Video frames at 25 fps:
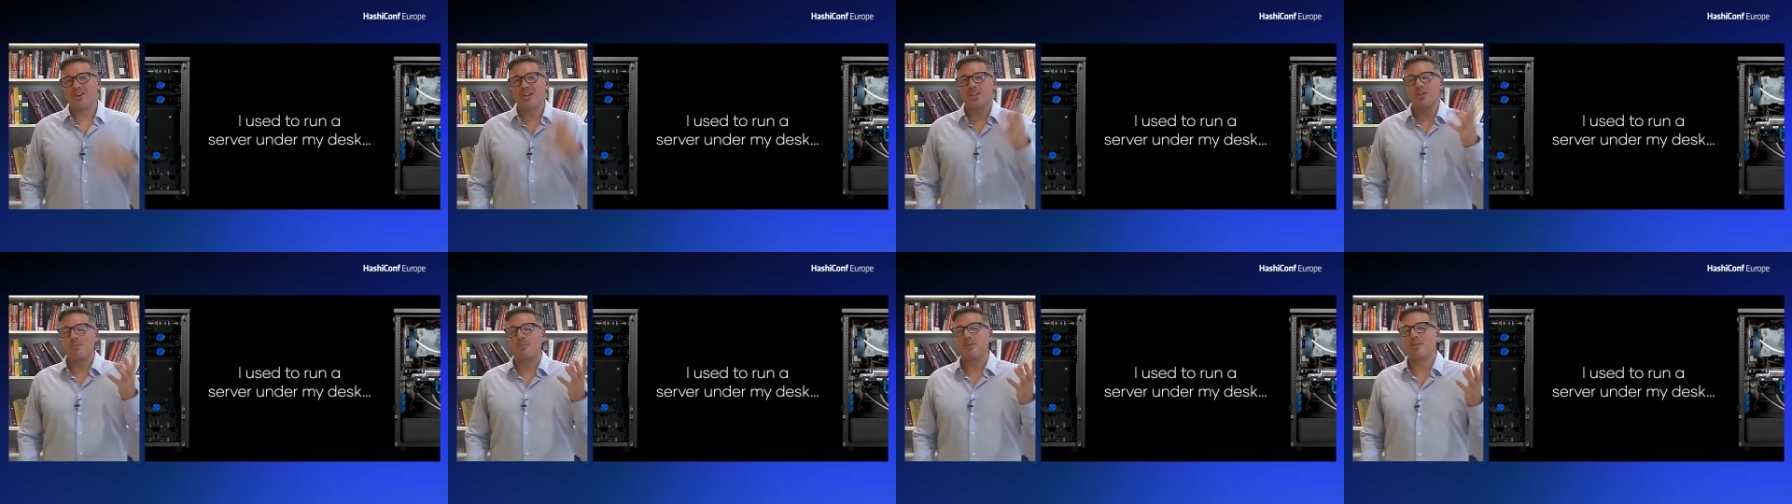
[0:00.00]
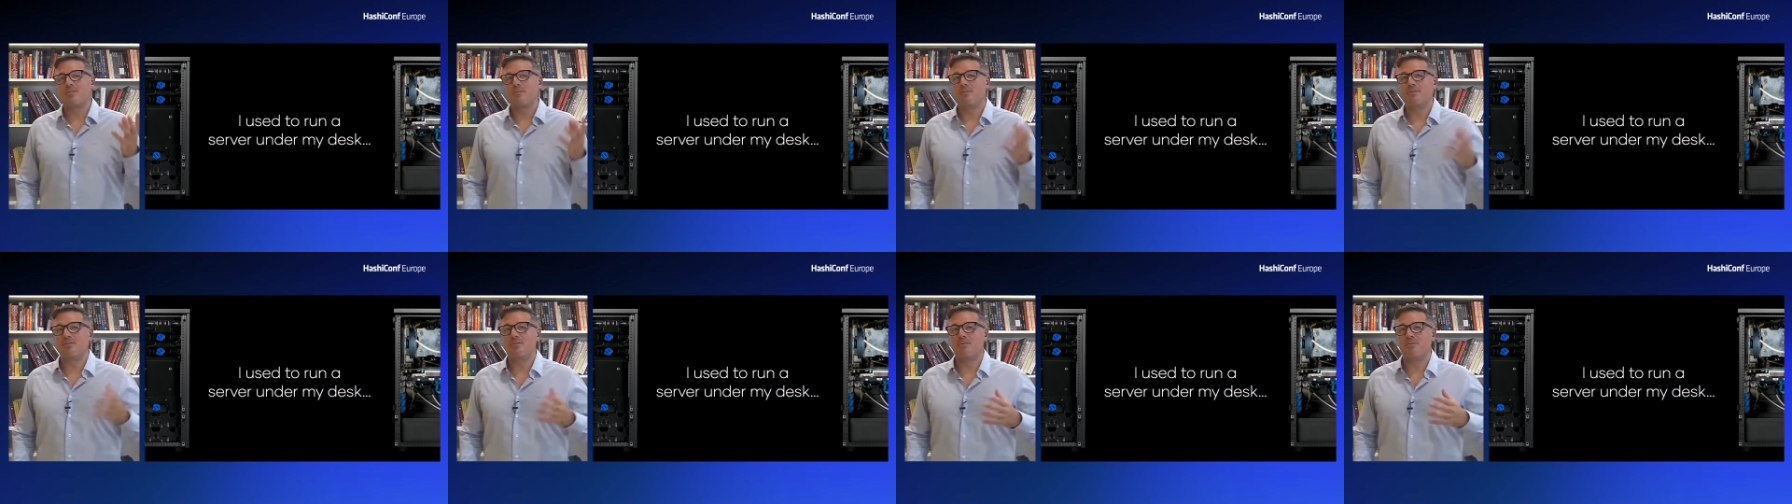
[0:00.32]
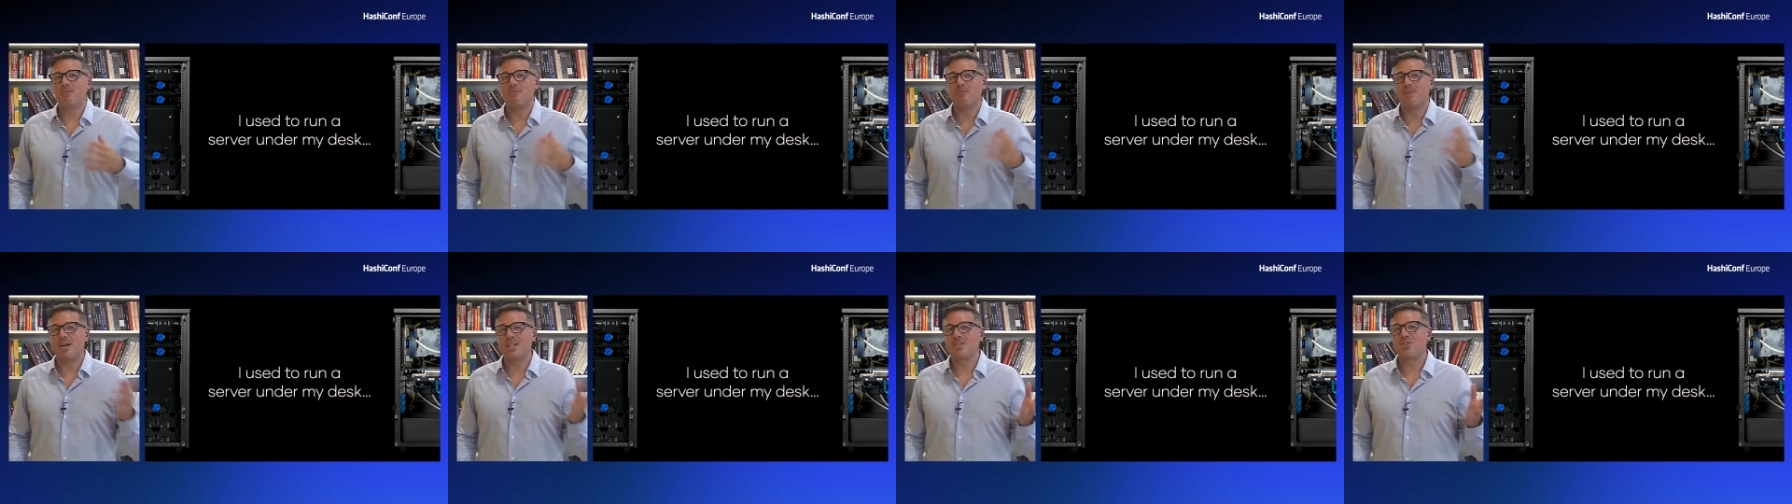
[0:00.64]
a little bit of
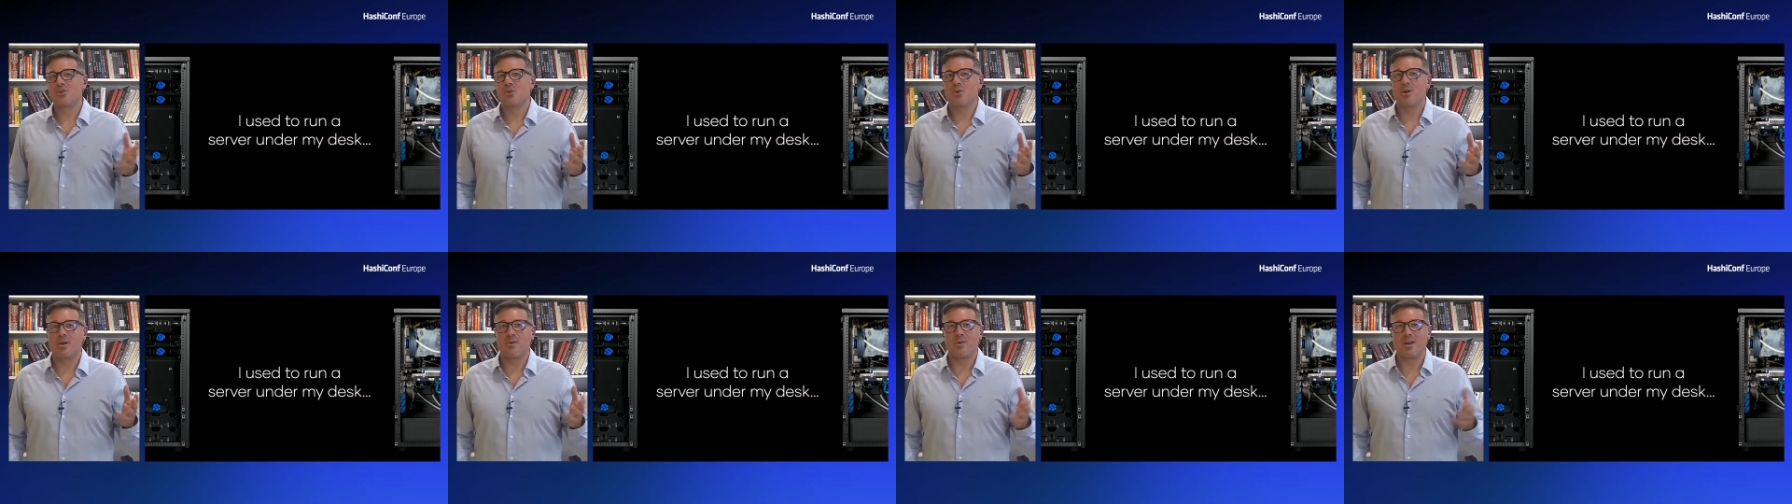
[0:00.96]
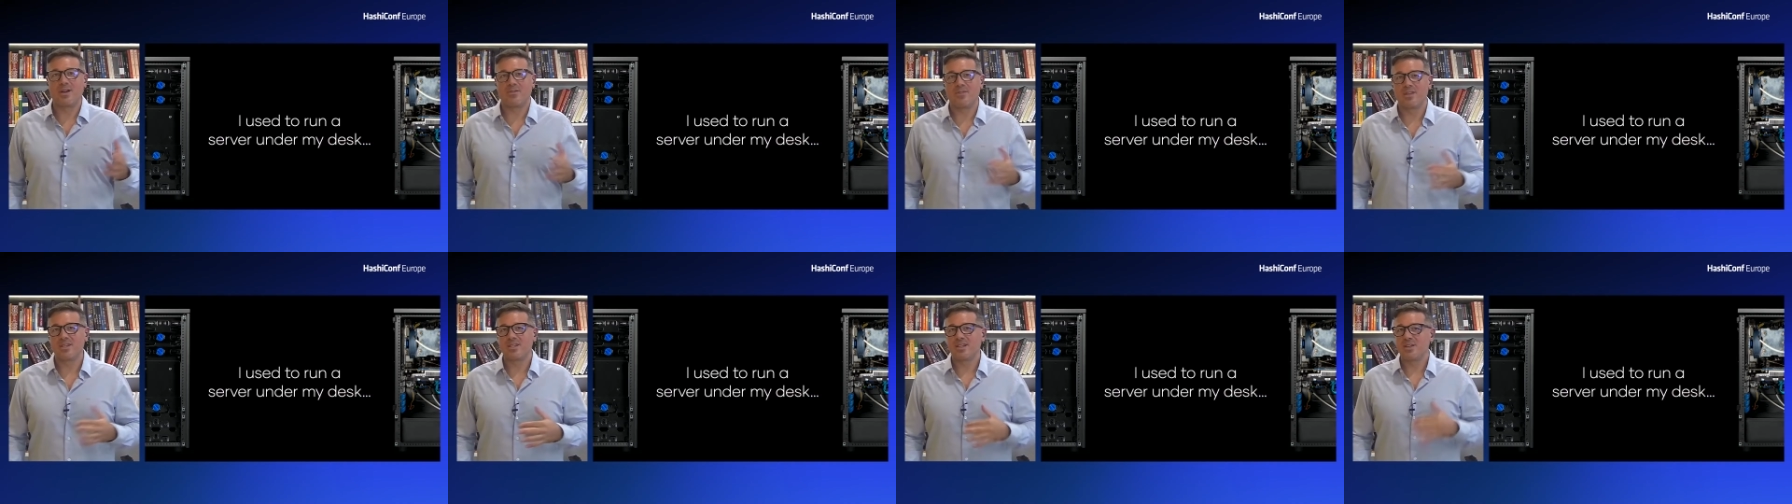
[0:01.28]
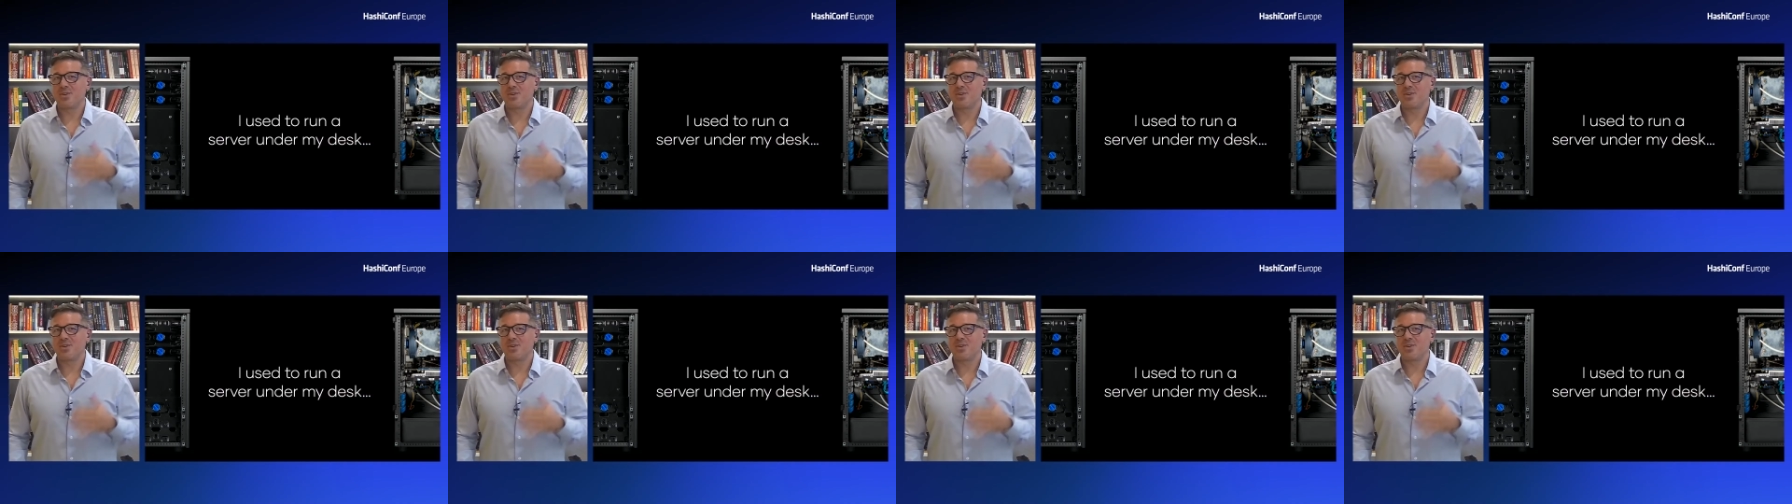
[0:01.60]
my story around this.